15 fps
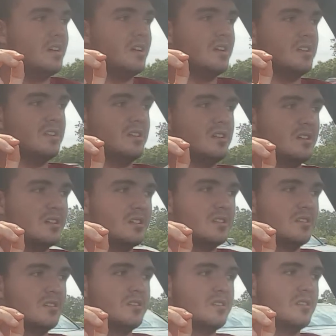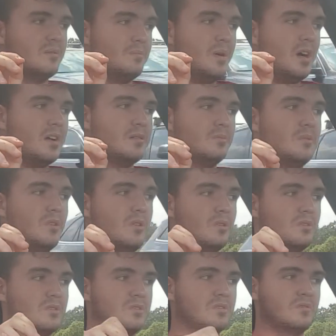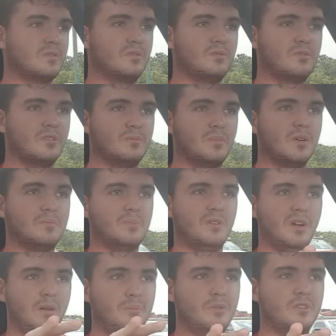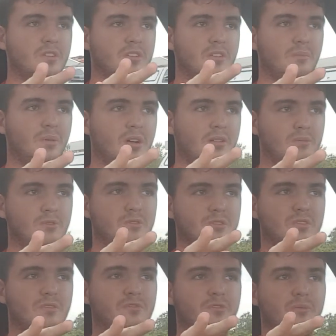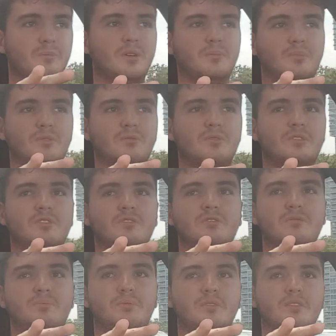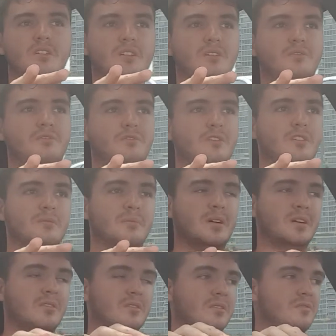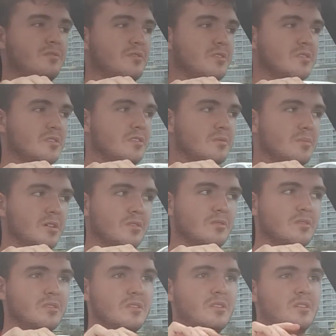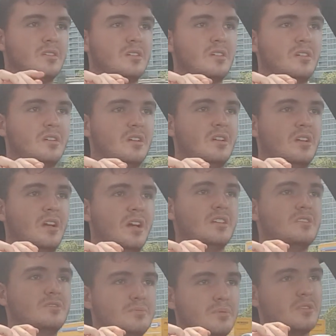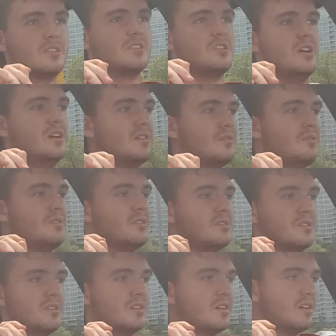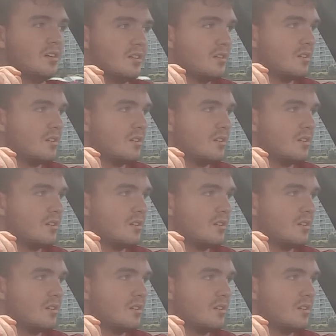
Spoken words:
and then the bottom holes in the front bumper. I put it in the bottom holes in the front bumper where you would put like a front mount for a turbo. Just put a giant filter there,